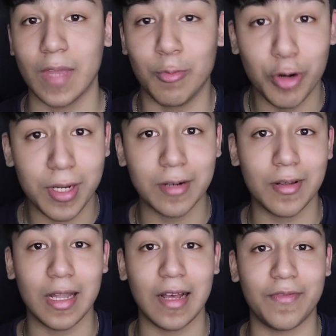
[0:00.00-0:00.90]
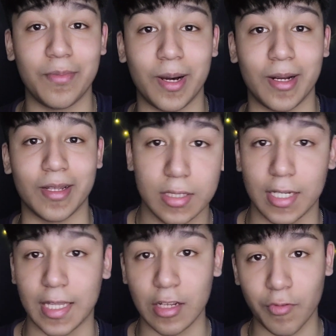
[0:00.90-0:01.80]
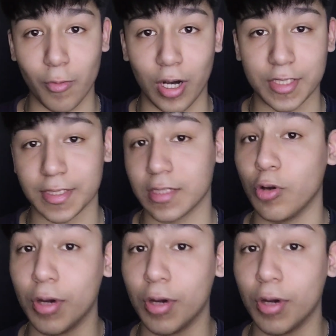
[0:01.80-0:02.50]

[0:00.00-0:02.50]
And we're here to laugh about it. Yeah, thank you for watching.